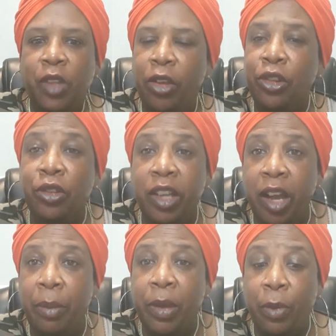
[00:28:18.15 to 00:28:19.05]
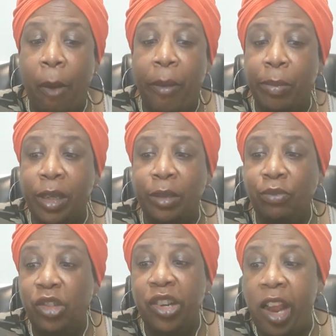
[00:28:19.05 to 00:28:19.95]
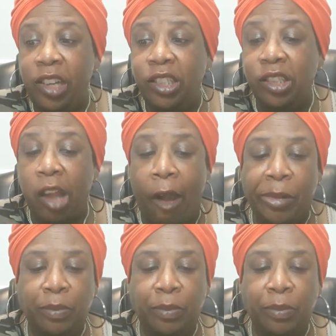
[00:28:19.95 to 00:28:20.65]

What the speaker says: Usually hubby with me, but today he's not.